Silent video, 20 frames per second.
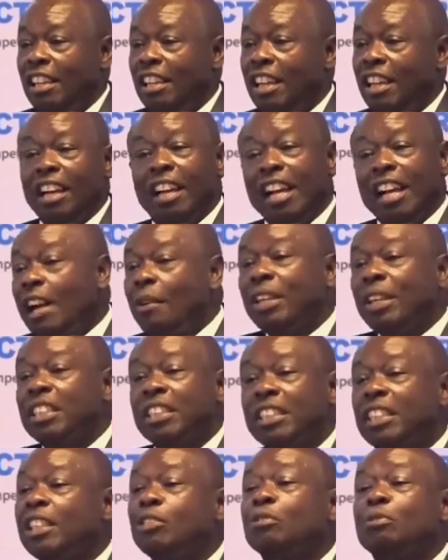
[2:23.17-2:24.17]
And now it's
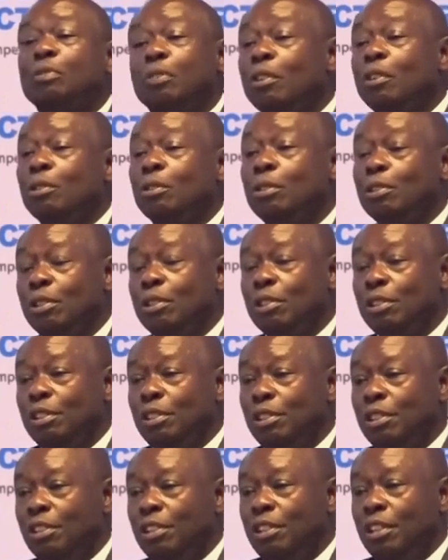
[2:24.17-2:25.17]
just to follow.
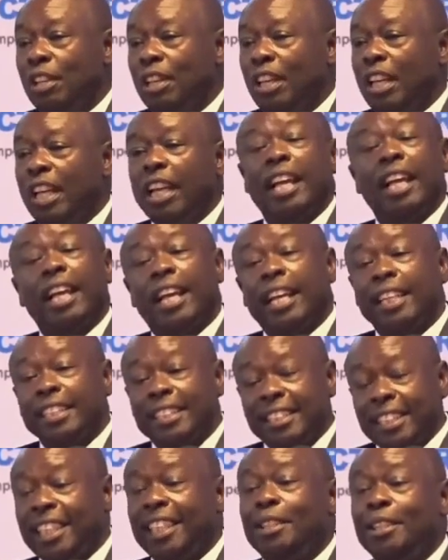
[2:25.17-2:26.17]
And I can
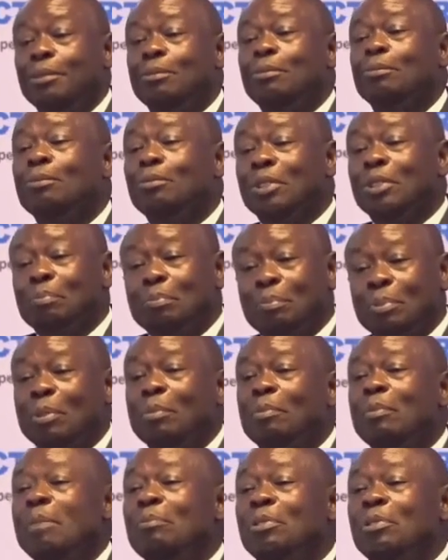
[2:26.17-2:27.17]
tell you the
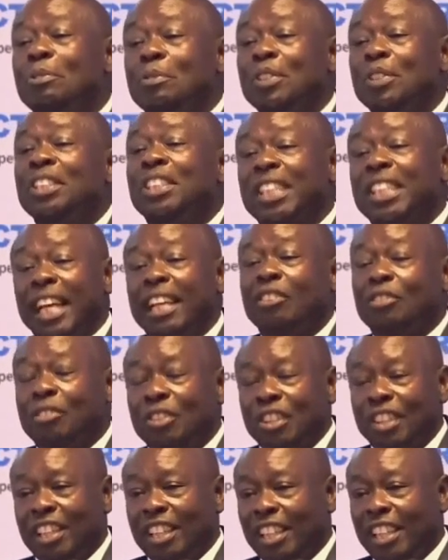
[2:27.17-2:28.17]
problems of this
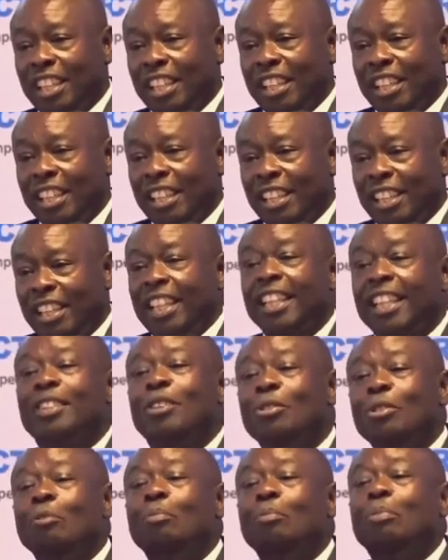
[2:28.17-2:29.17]
country. Let
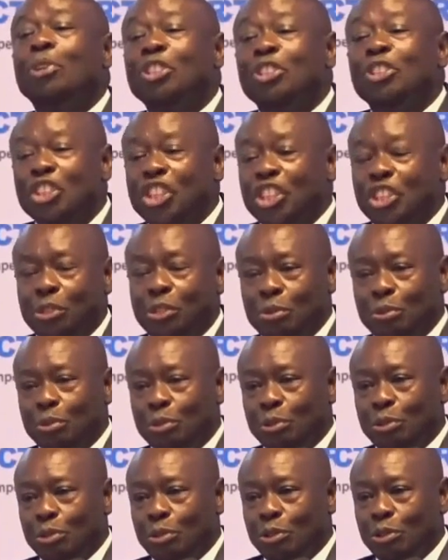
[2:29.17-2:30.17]
nobody cheat you.
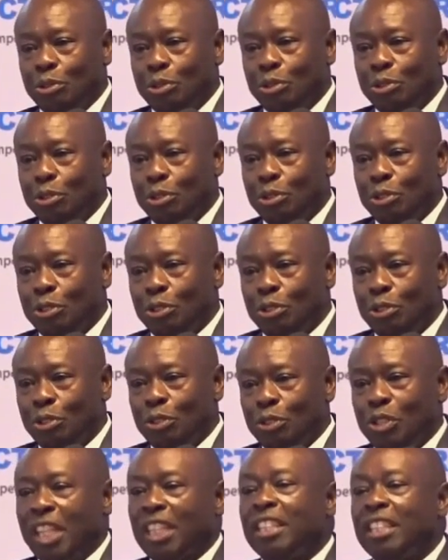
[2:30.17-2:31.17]

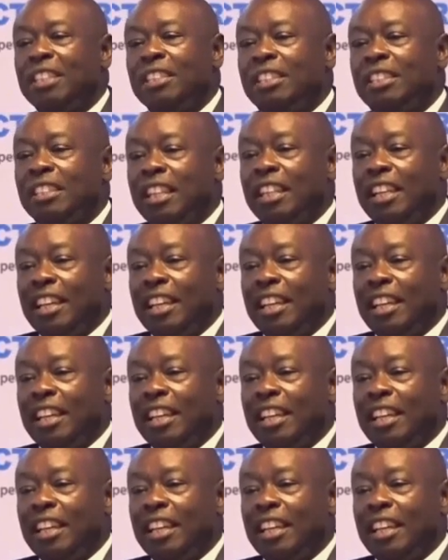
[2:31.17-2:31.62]
That is